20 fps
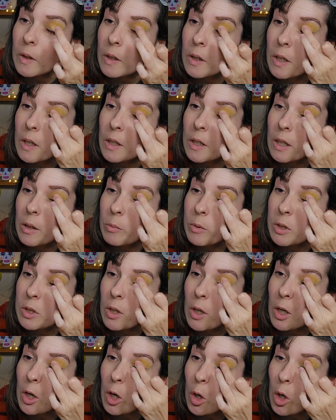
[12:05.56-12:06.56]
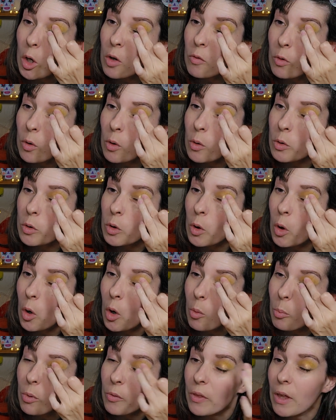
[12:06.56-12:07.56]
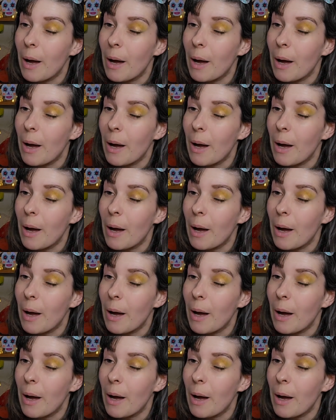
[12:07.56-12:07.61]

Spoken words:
And then I'm just going over on top of